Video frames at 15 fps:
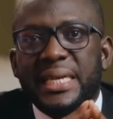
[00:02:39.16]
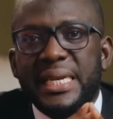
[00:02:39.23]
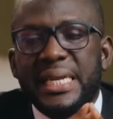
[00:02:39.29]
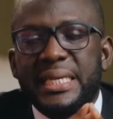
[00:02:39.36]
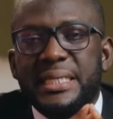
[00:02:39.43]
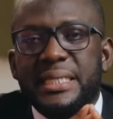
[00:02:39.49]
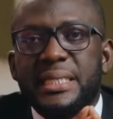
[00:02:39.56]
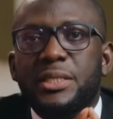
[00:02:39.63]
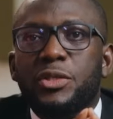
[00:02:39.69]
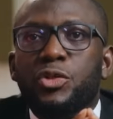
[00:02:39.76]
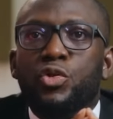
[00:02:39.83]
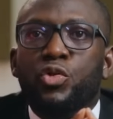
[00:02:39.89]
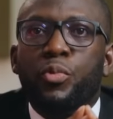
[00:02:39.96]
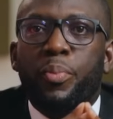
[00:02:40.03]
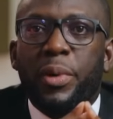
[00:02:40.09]
least
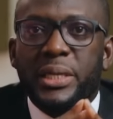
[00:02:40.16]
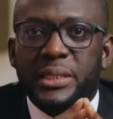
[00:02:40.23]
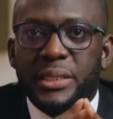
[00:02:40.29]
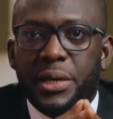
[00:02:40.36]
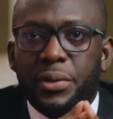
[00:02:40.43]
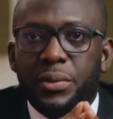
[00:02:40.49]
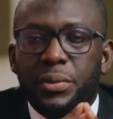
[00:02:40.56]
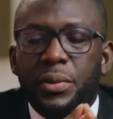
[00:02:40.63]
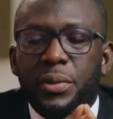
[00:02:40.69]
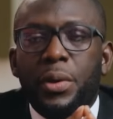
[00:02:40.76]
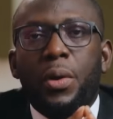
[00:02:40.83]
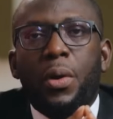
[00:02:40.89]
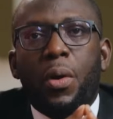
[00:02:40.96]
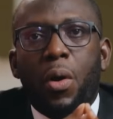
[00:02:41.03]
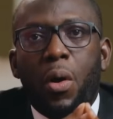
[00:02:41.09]

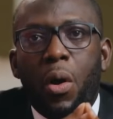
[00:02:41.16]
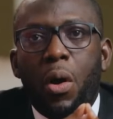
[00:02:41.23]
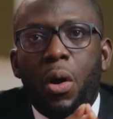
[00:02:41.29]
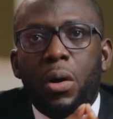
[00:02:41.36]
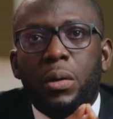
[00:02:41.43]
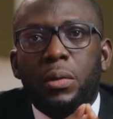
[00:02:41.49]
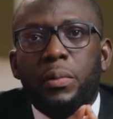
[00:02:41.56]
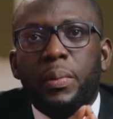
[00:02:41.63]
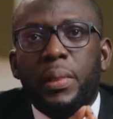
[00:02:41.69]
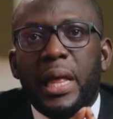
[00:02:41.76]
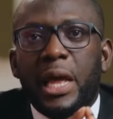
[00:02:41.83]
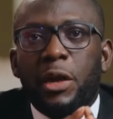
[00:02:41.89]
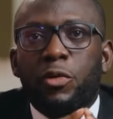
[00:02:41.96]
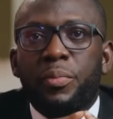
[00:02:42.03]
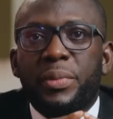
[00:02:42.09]
2.0 or
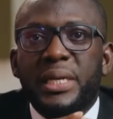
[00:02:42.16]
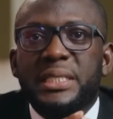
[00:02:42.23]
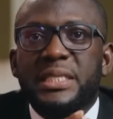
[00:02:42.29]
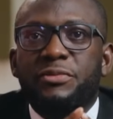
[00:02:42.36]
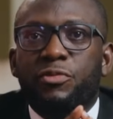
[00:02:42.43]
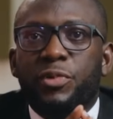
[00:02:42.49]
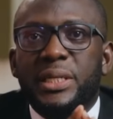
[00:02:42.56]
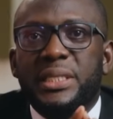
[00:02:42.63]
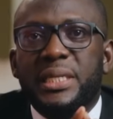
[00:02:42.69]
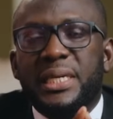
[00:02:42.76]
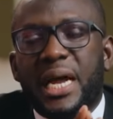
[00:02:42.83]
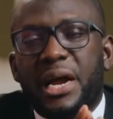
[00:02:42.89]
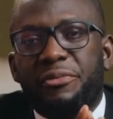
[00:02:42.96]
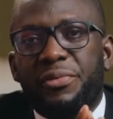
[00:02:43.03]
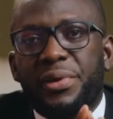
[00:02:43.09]
a cumulative weighted
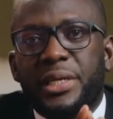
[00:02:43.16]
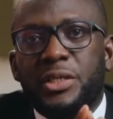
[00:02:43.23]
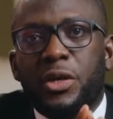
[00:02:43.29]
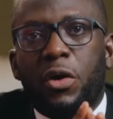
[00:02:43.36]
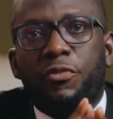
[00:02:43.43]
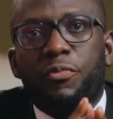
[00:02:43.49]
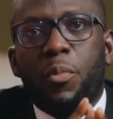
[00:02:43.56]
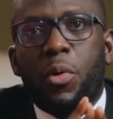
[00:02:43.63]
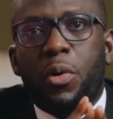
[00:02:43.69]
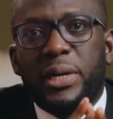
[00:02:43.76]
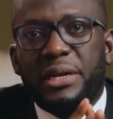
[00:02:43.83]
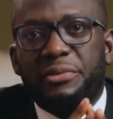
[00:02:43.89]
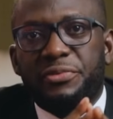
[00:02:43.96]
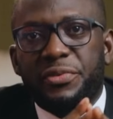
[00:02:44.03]
average of more than